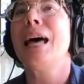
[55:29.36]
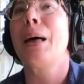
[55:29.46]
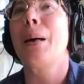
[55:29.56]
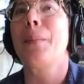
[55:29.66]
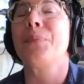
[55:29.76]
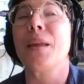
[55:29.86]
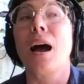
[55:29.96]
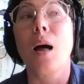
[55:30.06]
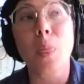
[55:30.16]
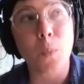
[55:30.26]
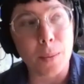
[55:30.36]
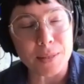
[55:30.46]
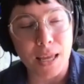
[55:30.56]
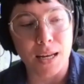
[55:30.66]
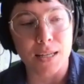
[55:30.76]
On the
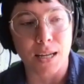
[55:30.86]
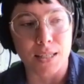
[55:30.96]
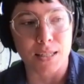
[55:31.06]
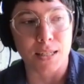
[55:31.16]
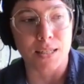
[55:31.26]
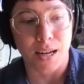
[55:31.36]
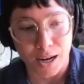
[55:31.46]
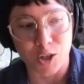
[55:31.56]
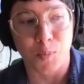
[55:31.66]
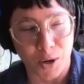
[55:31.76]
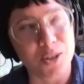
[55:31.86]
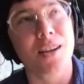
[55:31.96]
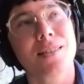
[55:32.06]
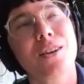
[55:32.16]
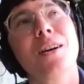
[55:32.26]
website at
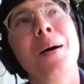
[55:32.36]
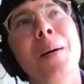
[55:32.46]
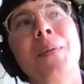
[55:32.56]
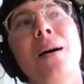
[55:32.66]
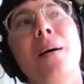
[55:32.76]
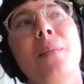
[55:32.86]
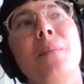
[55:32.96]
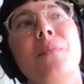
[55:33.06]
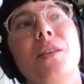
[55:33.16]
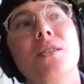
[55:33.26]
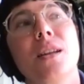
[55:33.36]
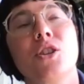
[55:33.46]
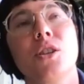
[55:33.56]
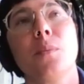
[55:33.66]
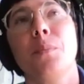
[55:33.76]
tested-podcast.com, there's
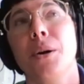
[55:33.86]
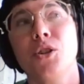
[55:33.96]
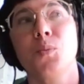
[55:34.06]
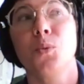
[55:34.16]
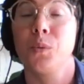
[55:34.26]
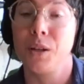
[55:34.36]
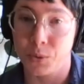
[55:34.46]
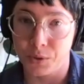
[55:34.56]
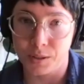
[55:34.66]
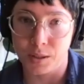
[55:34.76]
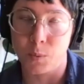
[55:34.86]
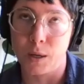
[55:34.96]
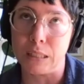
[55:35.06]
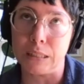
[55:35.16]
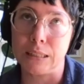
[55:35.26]
actually a bunch more resources as
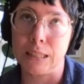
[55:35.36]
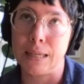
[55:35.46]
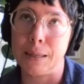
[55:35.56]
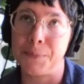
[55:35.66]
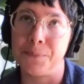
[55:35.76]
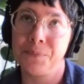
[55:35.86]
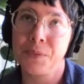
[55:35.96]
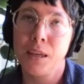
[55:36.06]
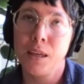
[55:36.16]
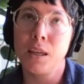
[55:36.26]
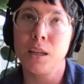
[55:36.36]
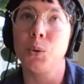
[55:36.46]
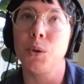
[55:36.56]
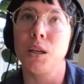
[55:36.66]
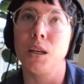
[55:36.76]
well,
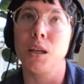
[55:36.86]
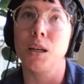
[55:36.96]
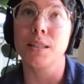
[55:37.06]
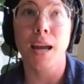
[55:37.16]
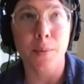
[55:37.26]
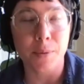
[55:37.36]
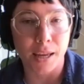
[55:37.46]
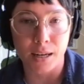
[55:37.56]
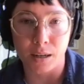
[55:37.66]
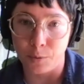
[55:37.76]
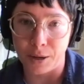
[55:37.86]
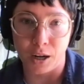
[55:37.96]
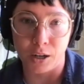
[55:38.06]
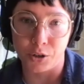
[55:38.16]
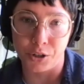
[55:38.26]
including a timeline of about
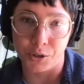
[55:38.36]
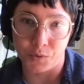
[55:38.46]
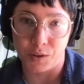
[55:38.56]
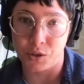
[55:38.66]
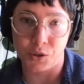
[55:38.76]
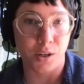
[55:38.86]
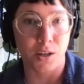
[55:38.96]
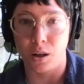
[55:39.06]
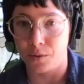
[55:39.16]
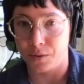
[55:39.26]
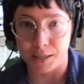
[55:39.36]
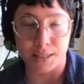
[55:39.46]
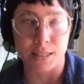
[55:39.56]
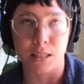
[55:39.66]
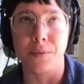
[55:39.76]
100 years of history and all the various
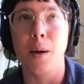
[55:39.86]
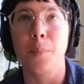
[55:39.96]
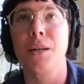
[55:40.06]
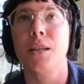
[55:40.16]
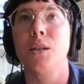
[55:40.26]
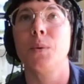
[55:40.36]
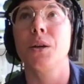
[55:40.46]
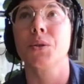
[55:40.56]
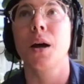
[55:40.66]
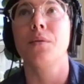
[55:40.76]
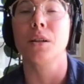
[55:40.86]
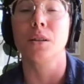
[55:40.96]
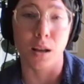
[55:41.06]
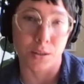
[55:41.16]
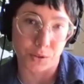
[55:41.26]
things that have happened. We also have a
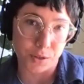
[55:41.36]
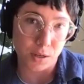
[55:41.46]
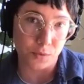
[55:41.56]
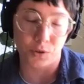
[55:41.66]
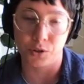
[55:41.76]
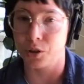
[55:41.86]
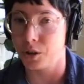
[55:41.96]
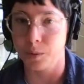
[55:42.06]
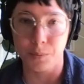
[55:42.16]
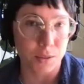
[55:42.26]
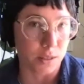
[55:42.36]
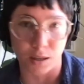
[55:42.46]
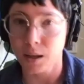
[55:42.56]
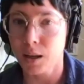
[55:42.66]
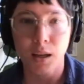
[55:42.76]
glossary for terms
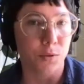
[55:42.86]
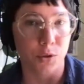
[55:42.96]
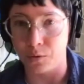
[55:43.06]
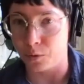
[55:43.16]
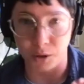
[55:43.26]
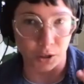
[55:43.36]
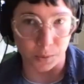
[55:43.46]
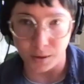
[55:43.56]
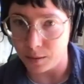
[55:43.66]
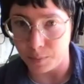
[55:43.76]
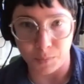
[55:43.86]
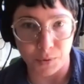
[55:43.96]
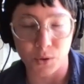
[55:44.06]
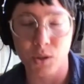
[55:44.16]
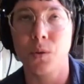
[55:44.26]
that, if you're not familiar with, might be
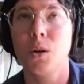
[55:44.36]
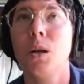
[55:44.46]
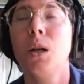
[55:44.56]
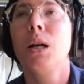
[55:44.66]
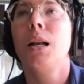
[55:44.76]
useful.